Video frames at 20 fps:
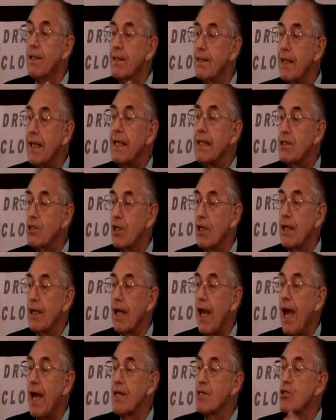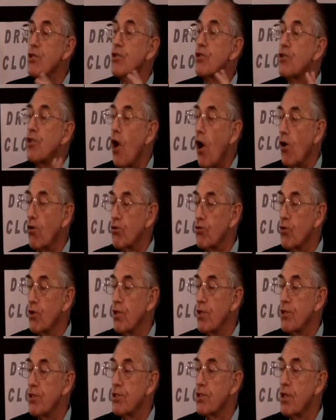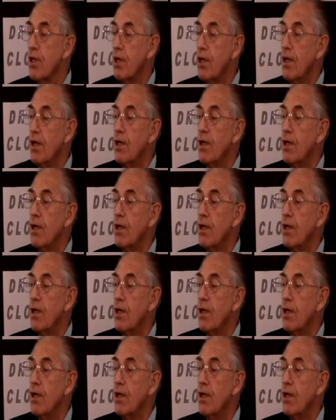teaching as doctrines